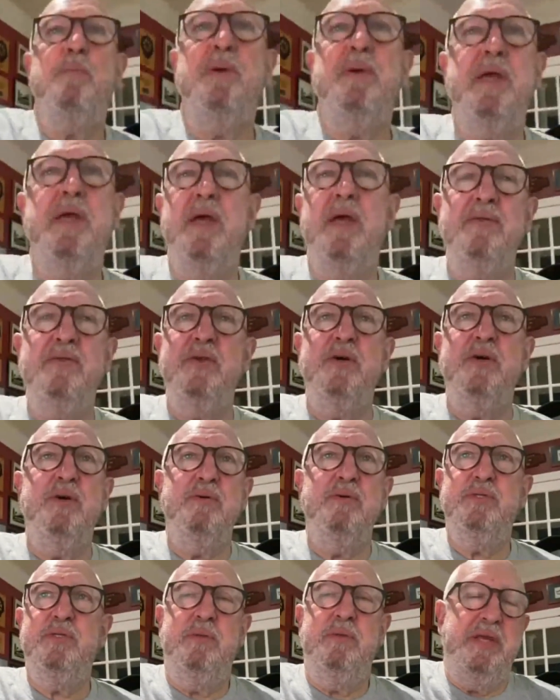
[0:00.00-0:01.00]
again
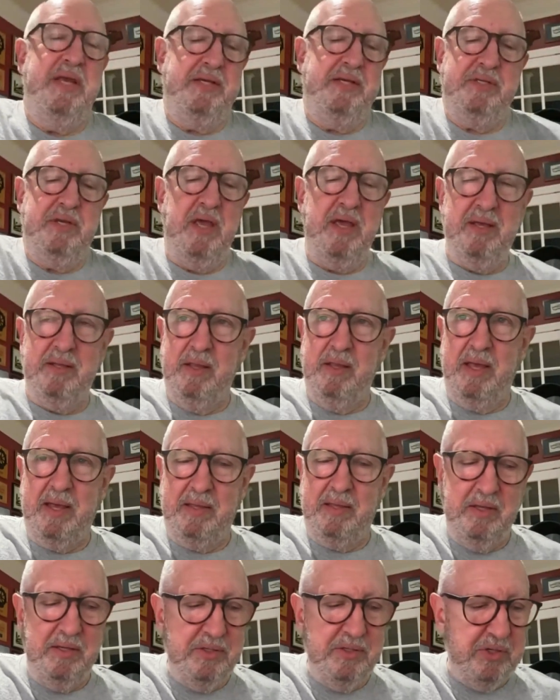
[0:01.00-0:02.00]
until the next day at I
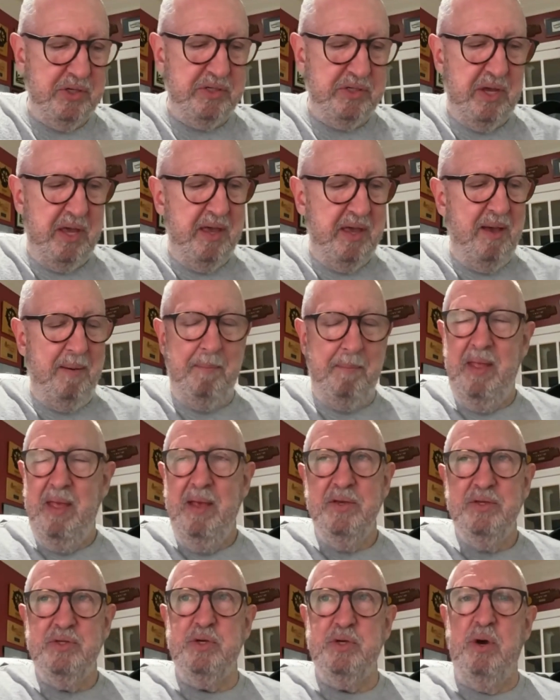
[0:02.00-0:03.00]
think 6 a.m.
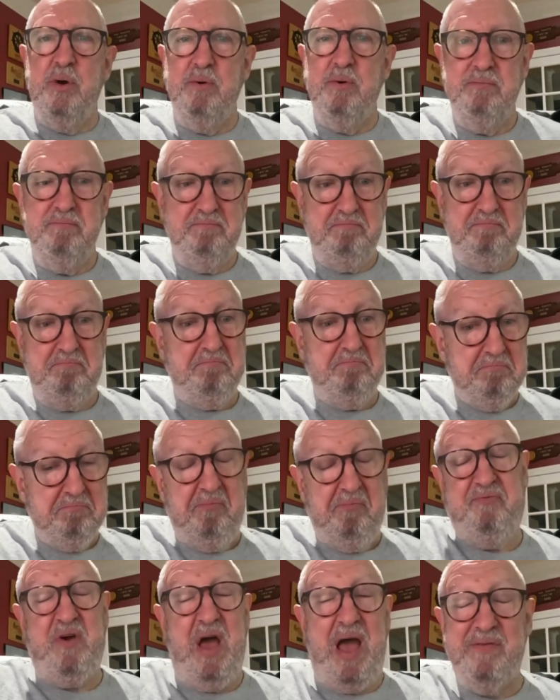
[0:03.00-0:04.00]
So 5